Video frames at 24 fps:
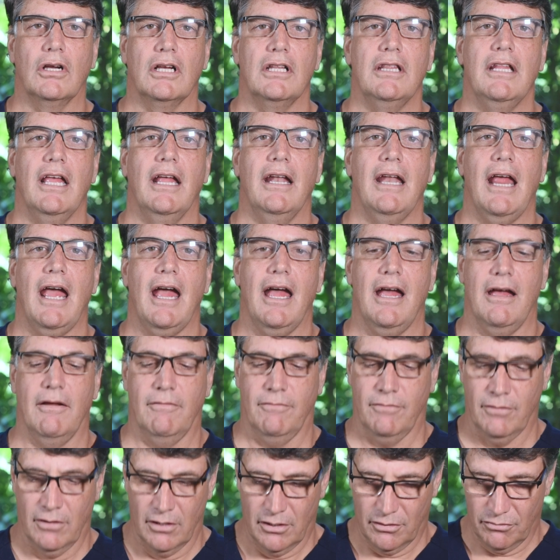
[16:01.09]
can then
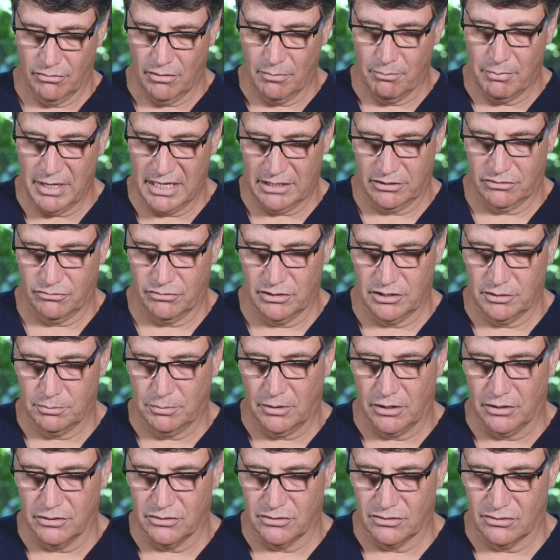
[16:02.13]
have the best
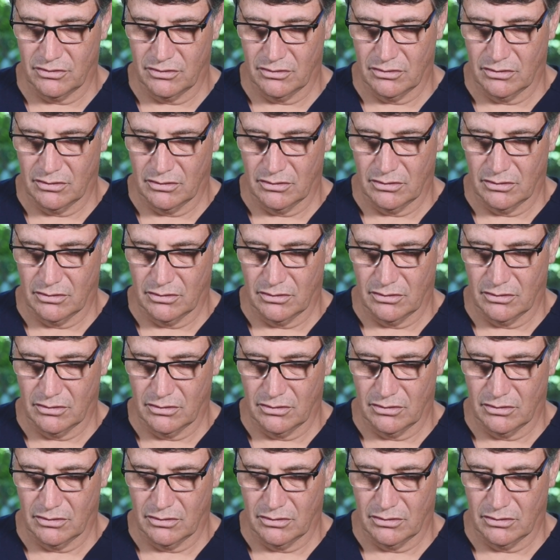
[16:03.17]
response.